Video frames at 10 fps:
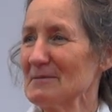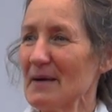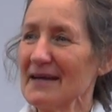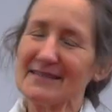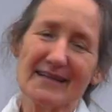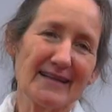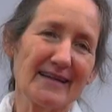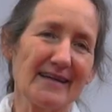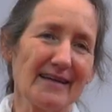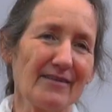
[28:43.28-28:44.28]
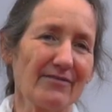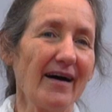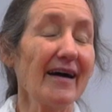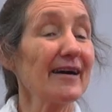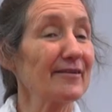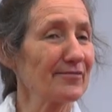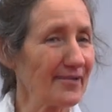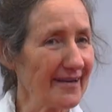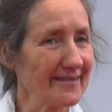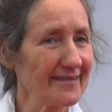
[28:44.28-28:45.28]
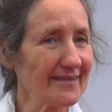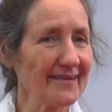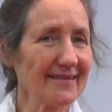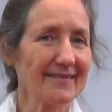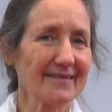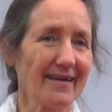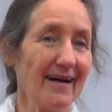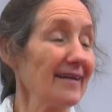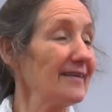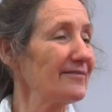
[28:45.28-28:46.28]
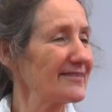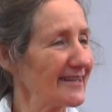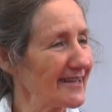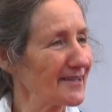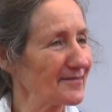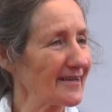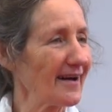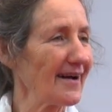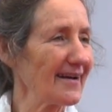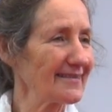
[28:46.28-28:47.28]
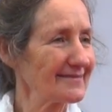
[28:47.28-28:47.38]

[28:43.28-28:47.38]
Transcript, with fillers: basically, if I had a friend and I lived here and I